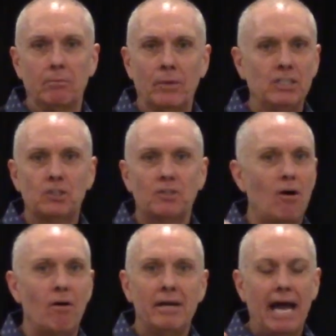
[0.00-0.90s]
people. We just
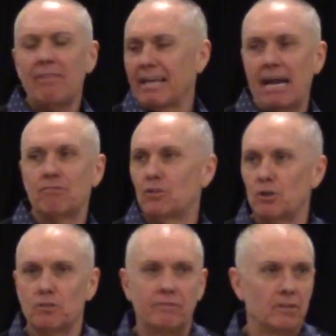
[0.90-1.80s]
thought, I think every
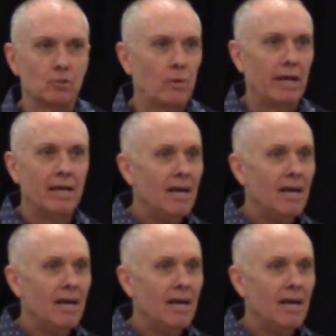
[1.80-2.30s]
church should feel this way.